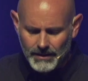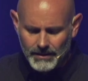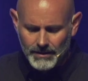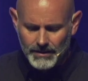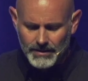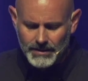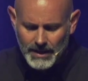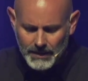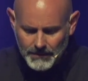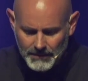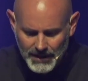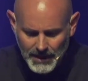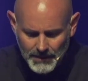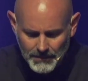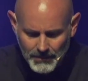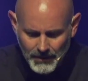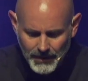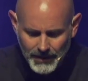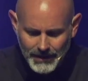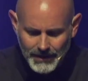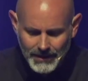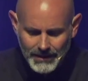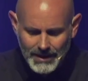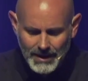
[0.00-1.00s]
Let's keep, keep
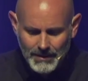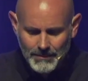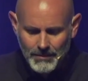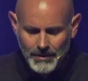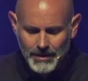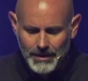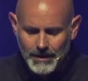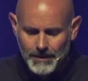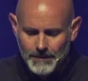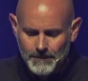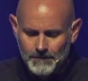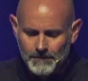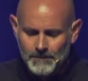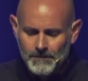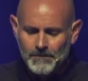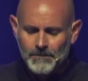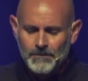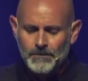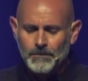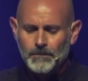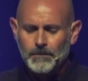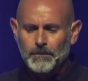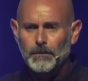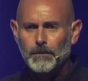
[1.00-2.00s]
reading, keep reading.
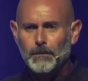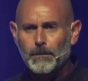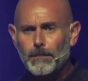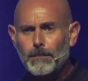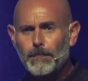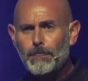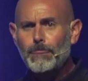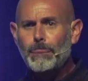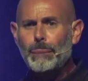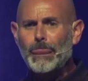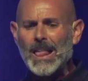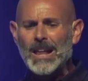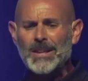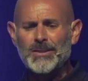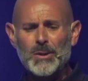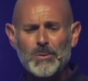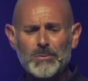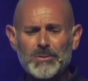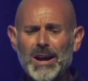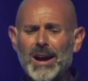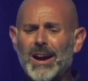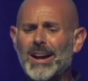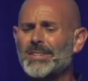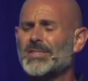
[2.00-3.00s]
So
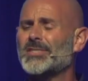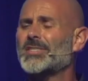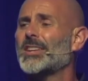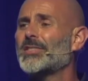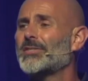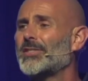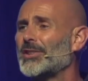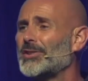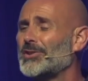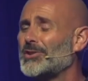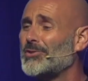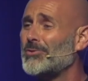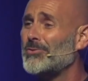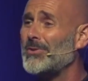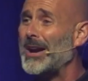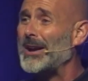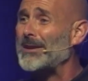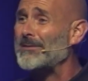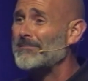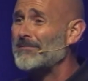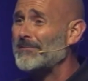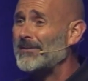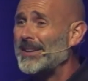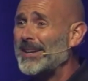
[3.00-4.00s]
God sent this great
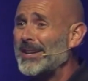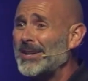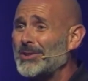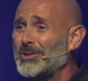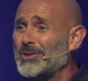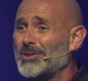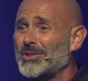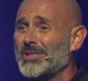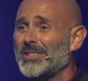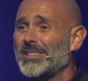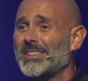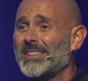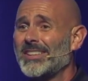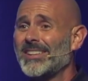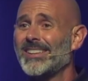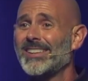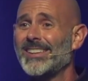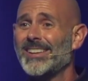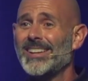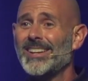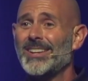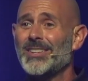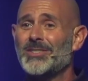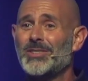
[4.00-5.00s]
fish
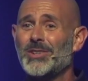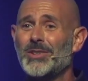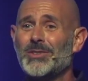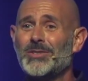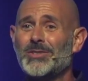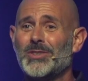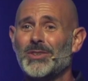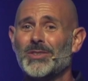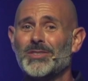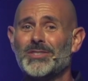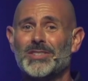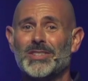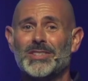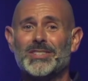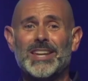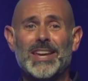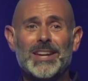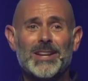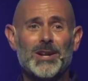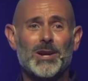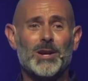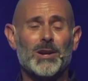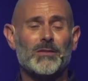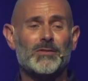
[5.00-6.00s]
to, to, to take
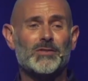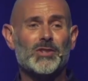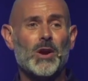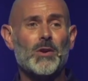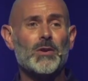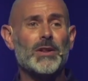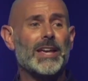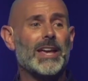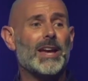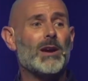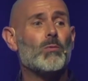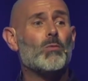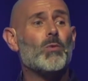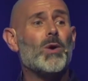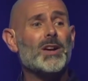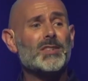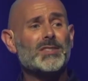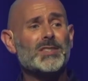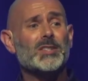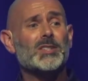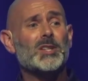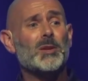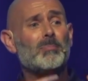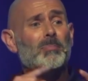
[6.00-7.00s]
care of Jonah. It
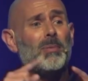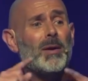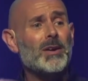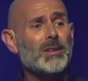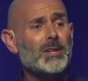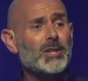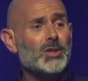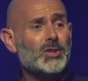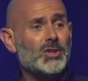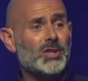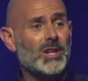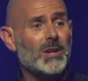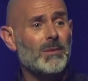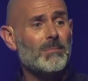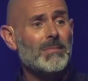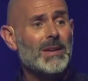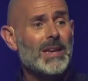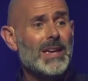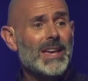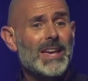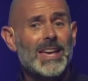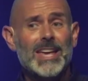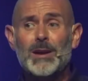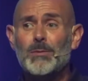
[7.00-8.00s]
wasn't to punish him,
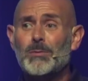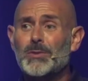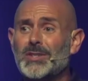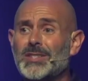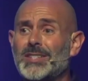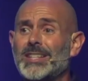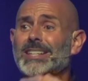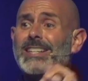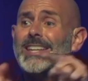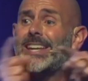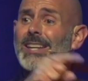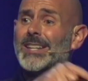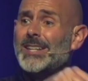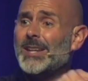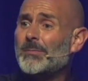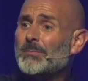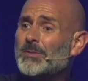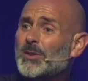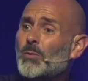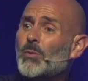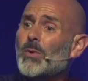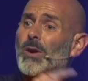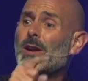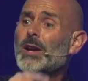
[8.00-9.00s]
it was to get him
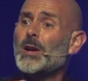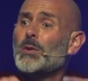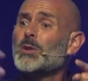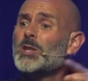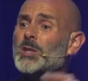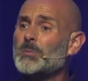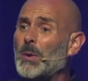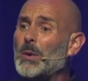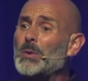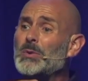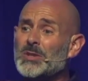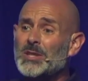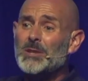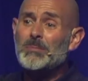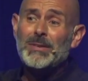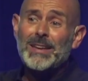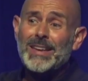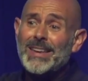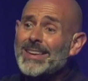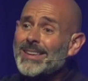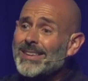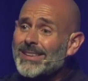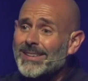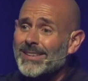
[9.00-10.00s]
to where he was supposed to
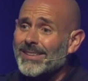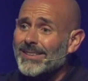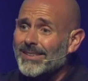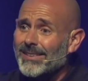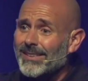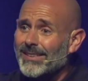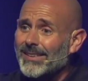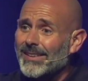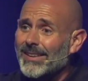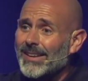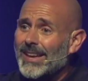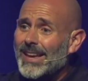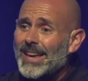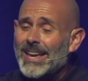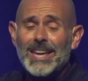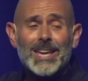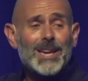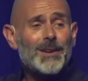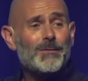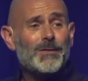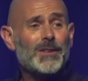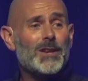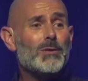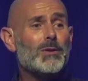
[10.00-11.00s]
be.
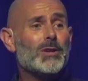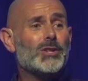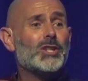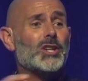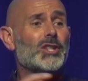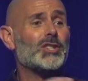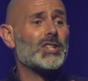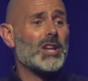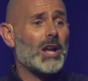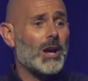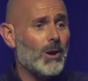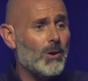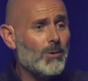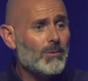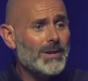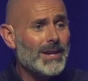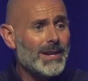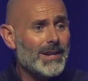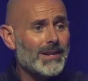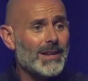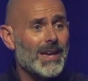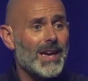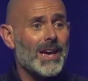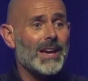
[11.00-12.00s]
If you would just own
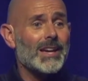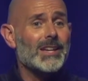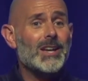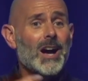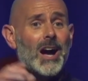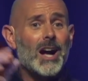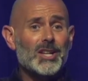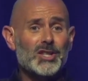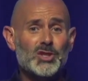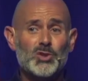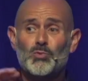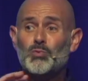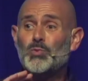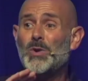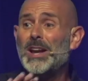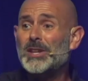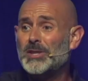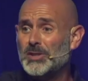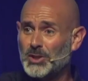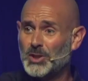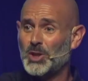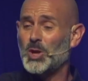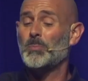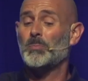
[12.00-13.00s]
it, God's
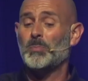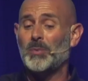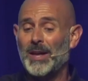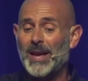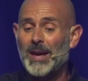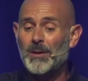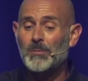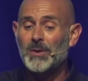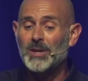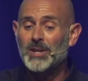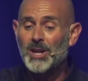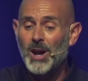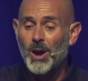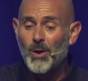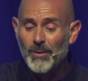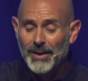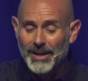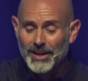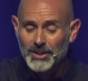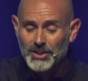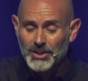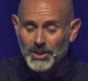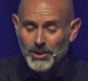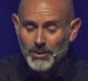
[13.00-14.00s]
rescue plan would go
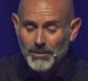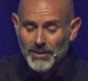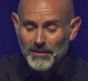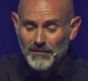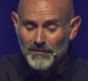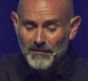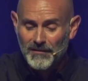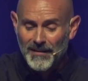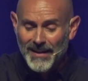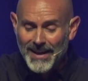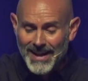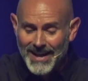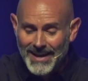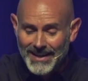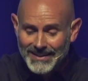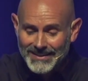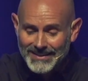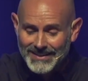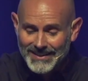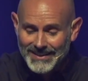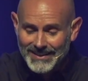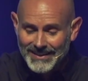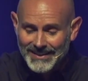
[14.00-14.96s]
into effect.